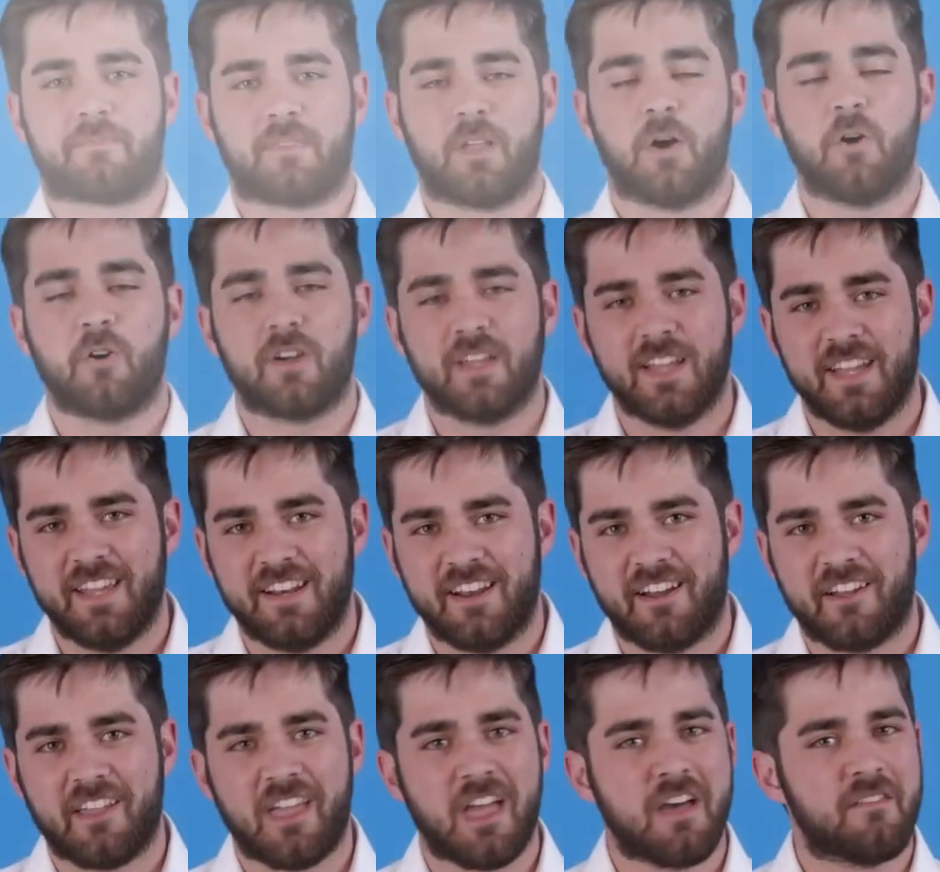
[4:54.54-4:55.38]
Okay,
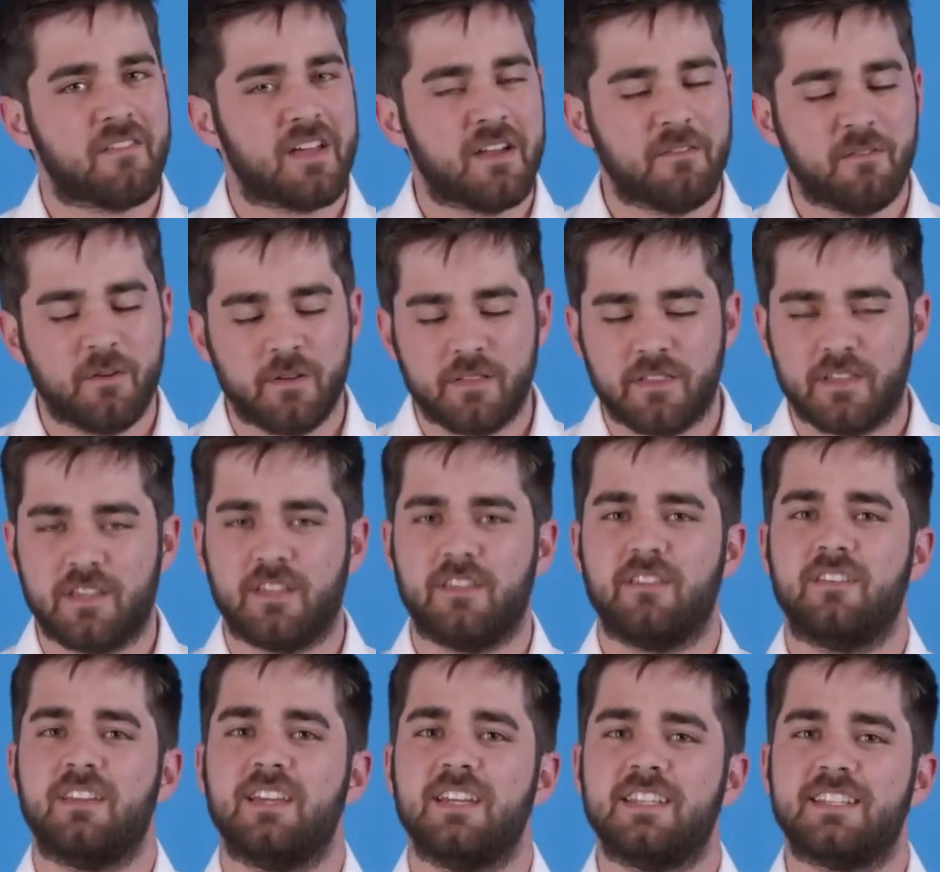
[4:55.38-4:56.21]
now you have everything
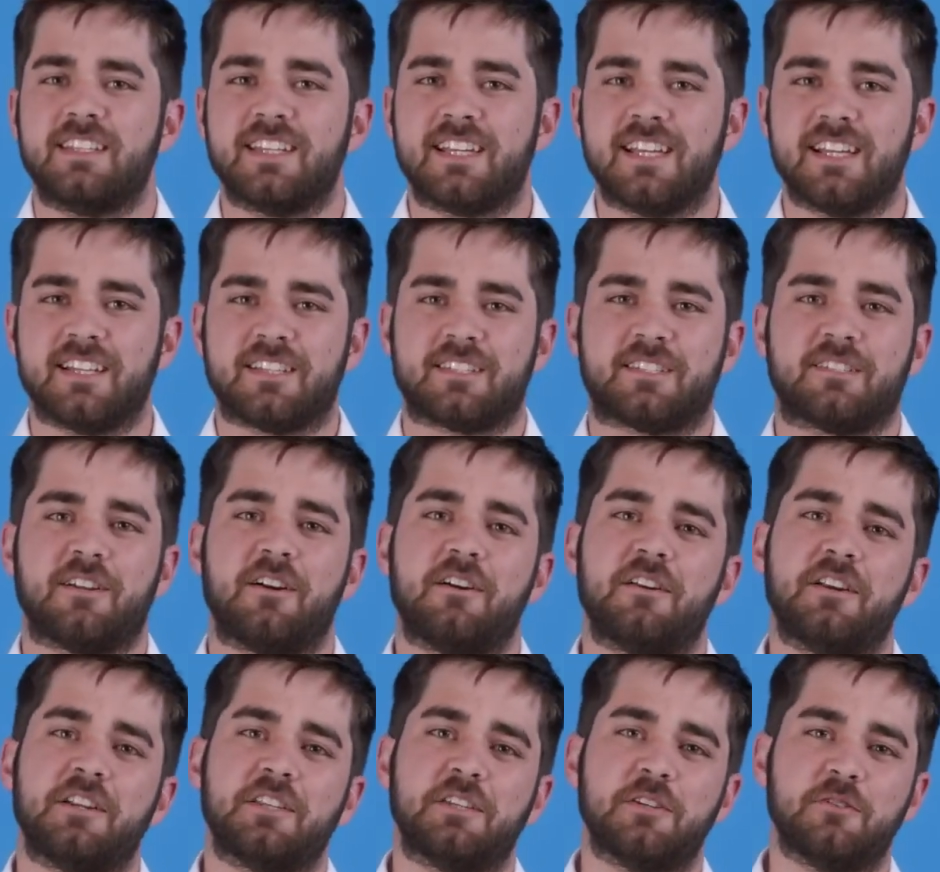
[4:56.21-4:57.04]
you need to get
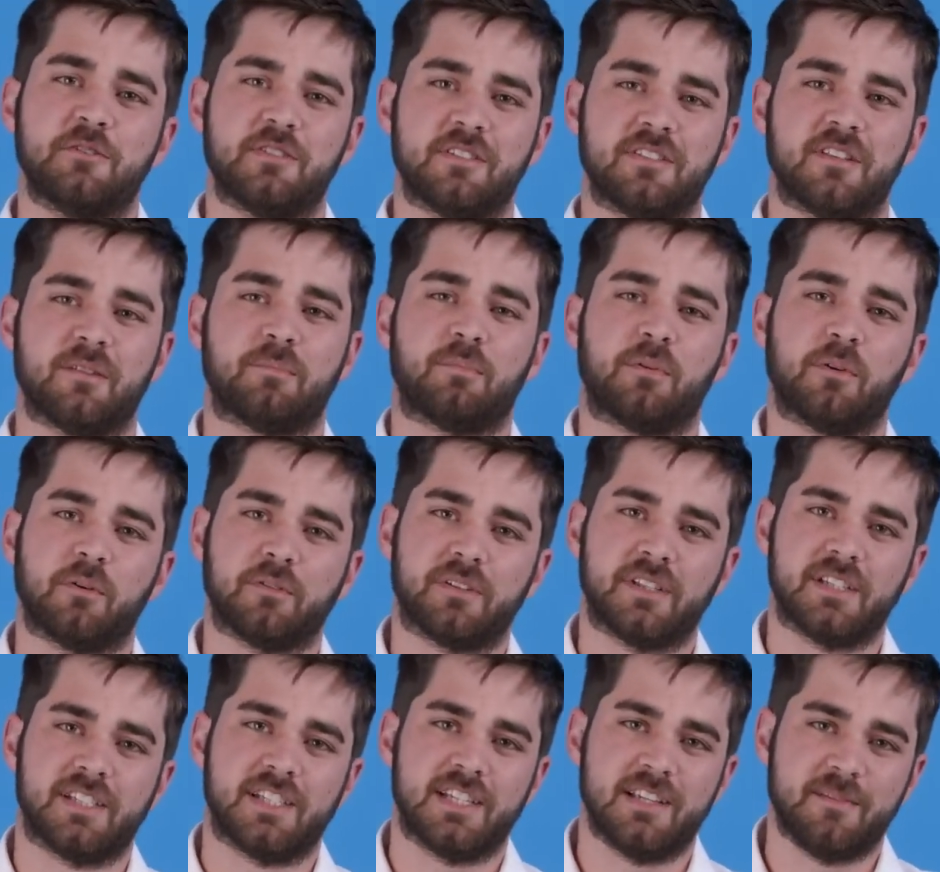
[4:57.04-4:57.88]
started using the
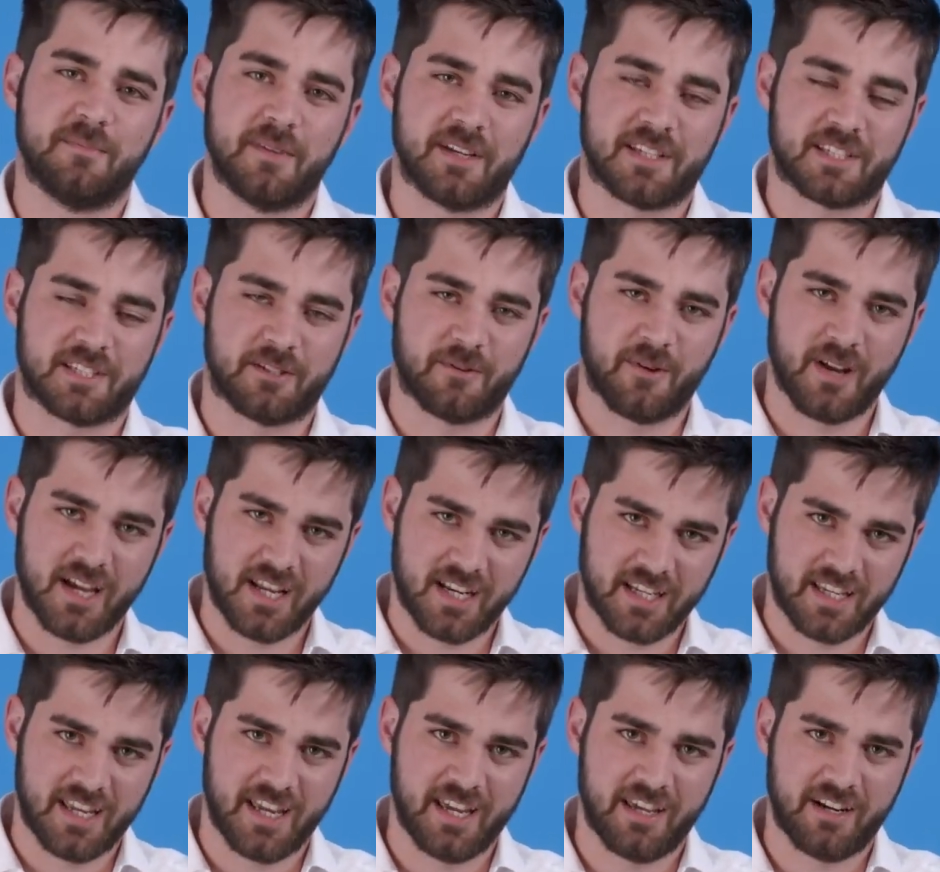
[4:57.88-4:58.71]
Polti Cimex
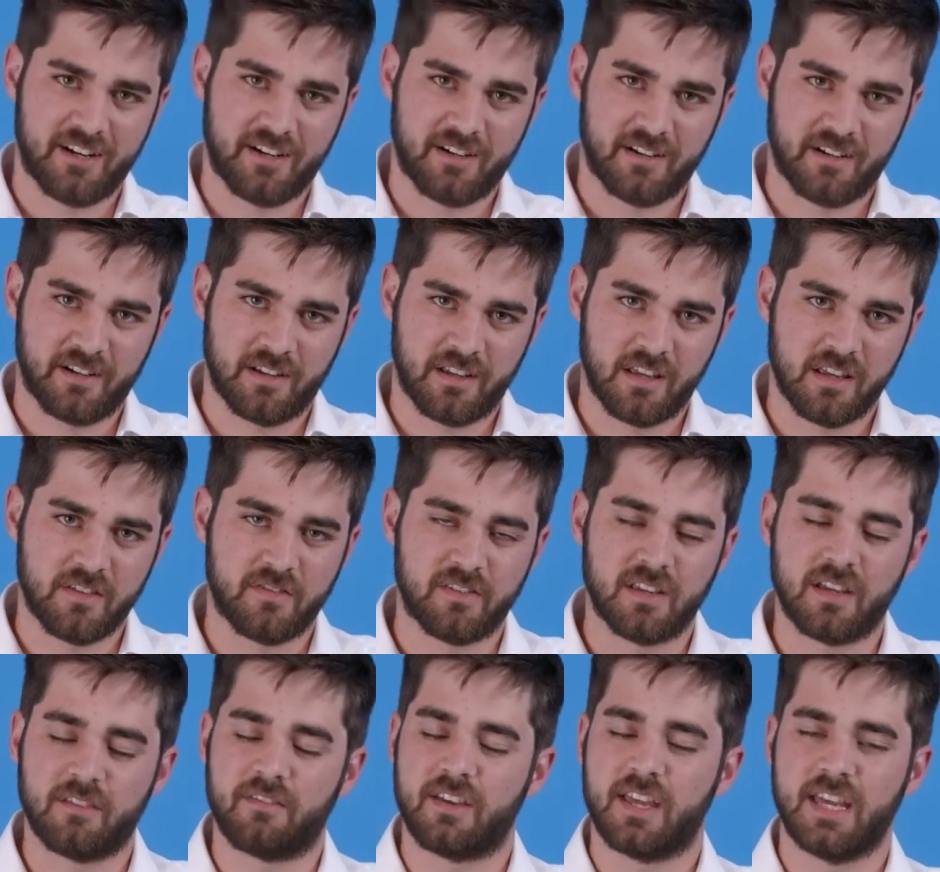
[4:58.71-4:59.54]
Eradicator. If
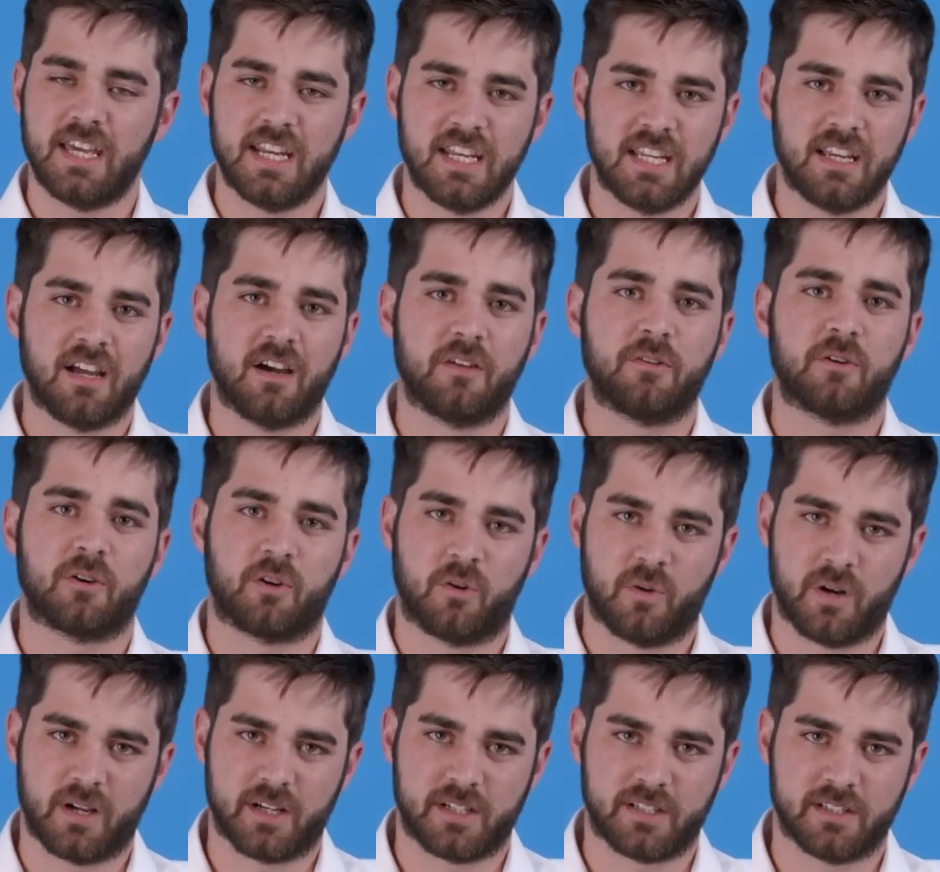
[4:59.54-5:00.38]
you have any other
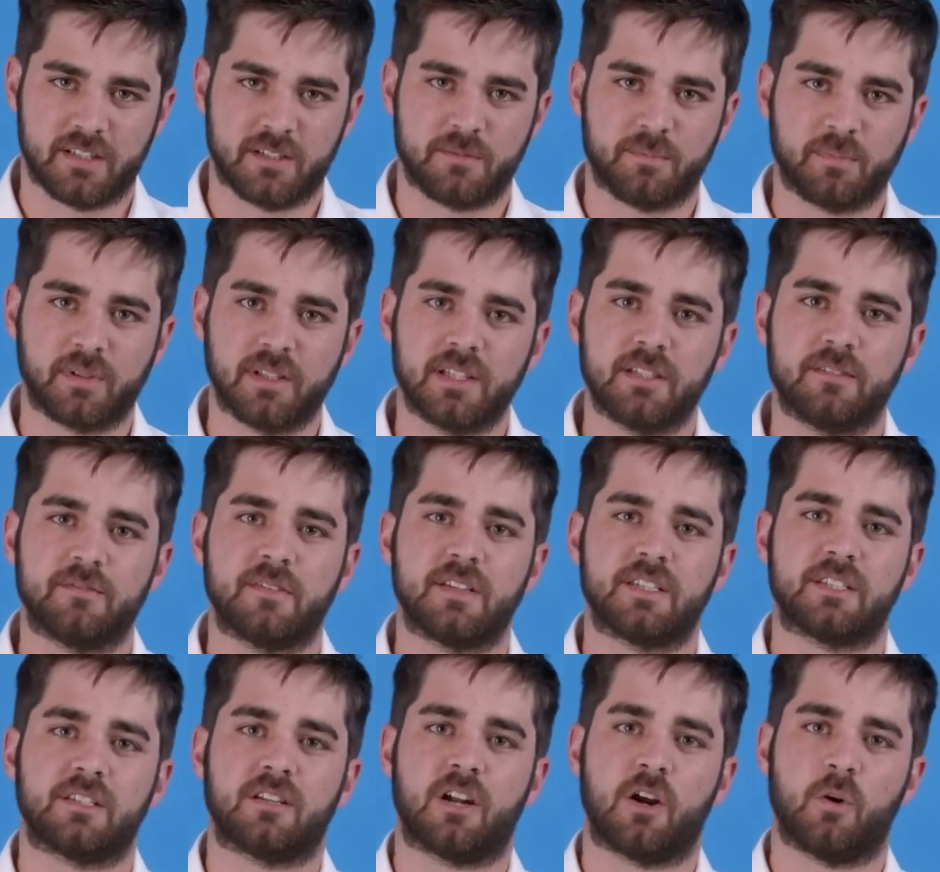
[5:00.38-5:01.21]
questions, please
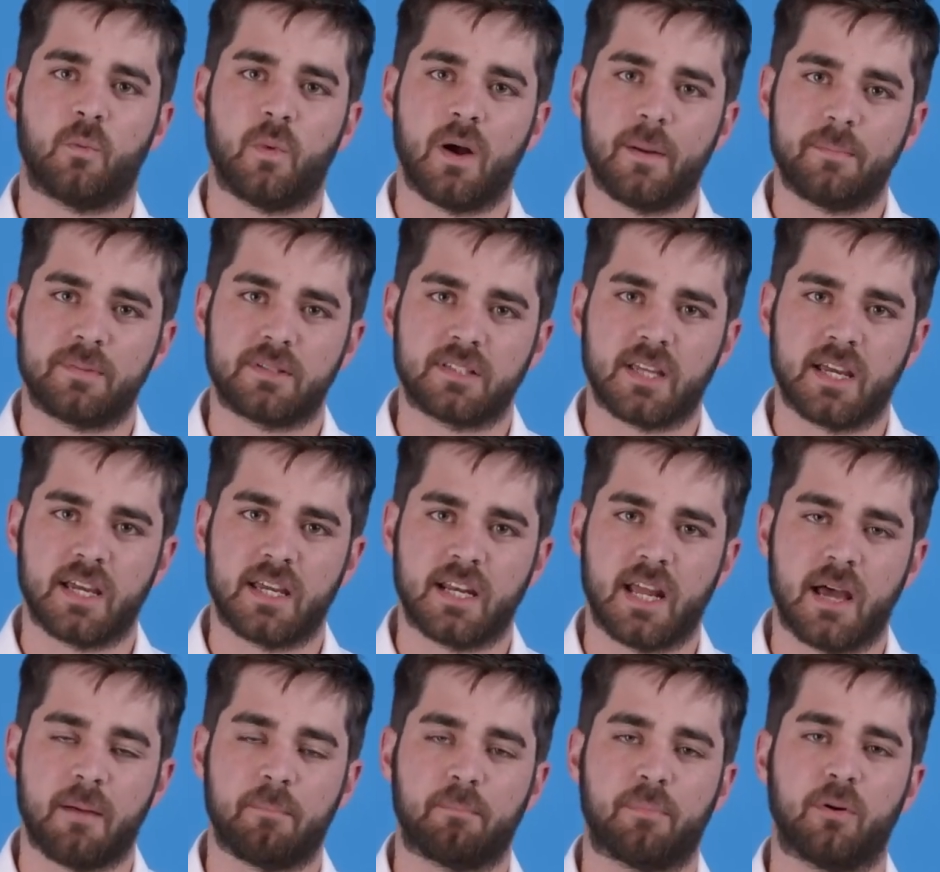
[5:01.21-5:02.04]
visit our
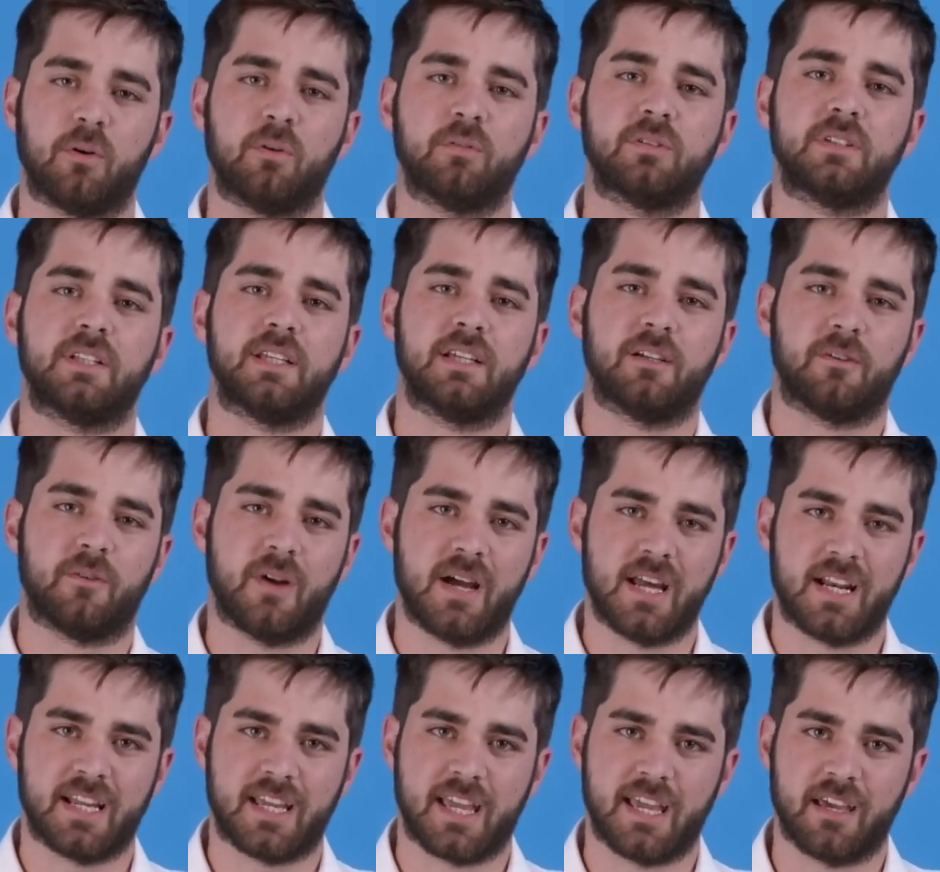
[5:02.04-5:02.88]
website at
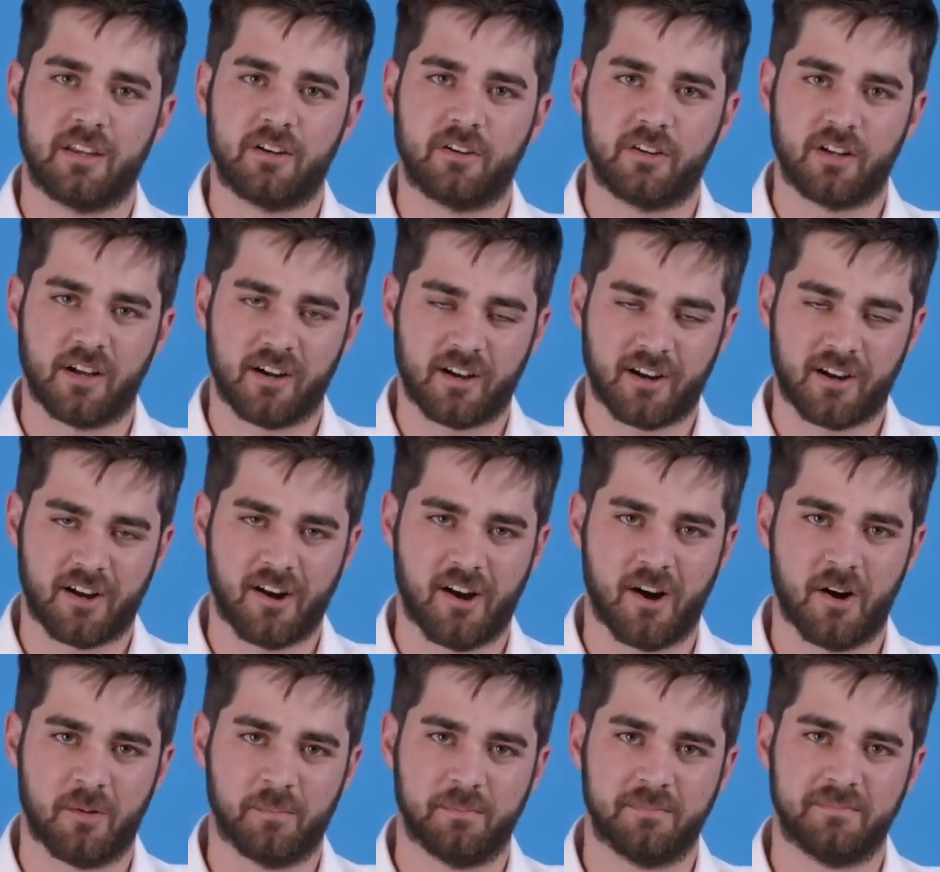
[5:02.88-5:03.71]

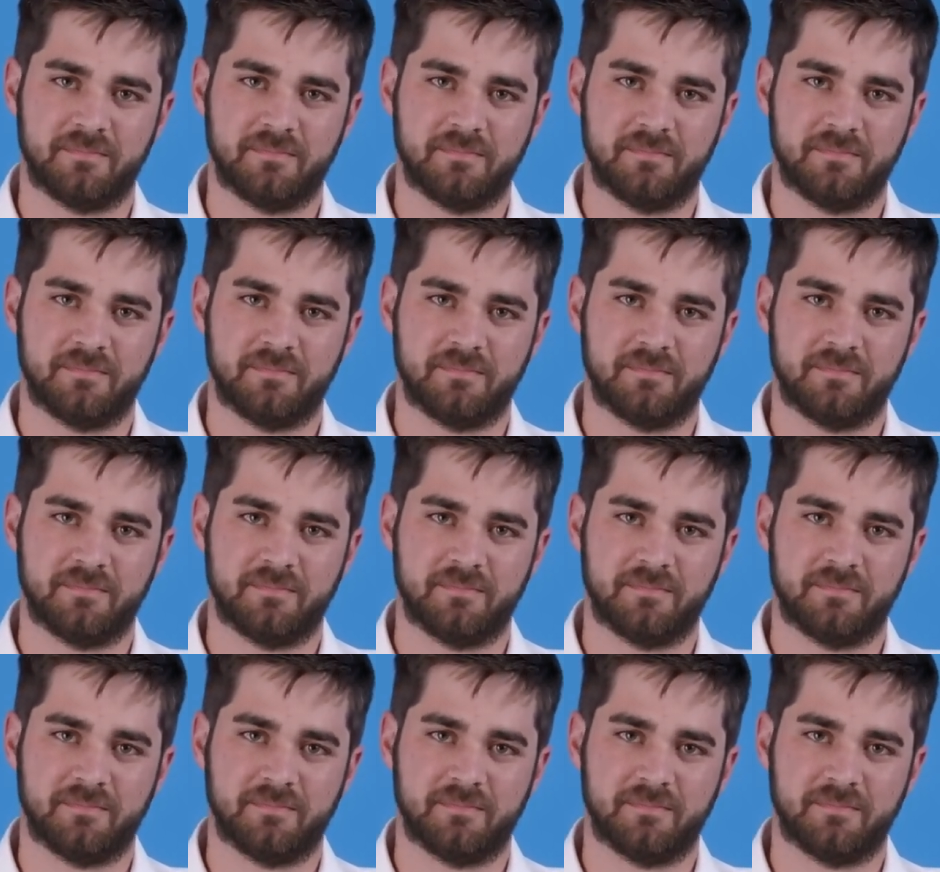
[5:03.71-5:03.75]
poltieradicator.com.